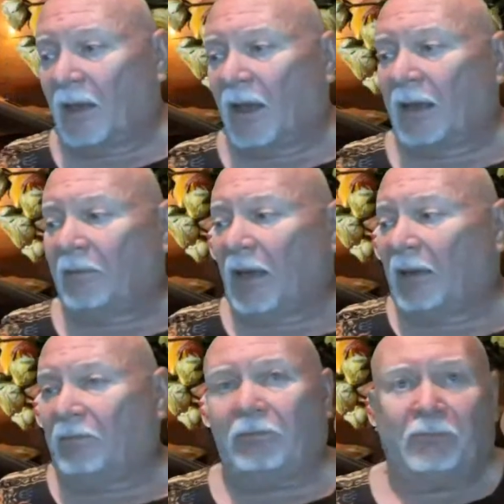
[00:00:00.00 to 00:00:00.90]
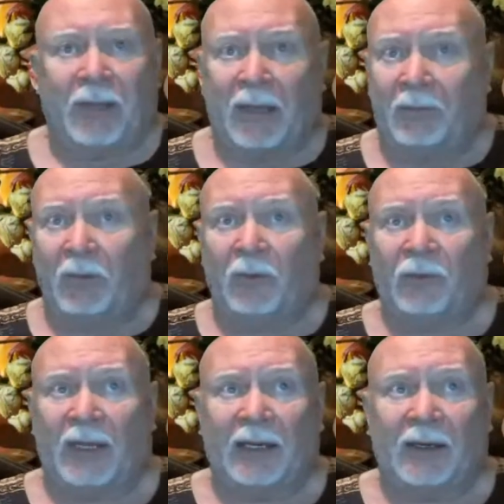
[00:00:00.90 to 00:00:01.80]
I've had people
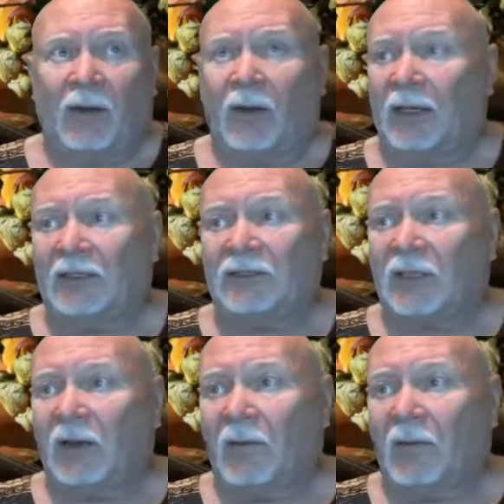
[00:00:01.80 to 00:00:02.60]
that is,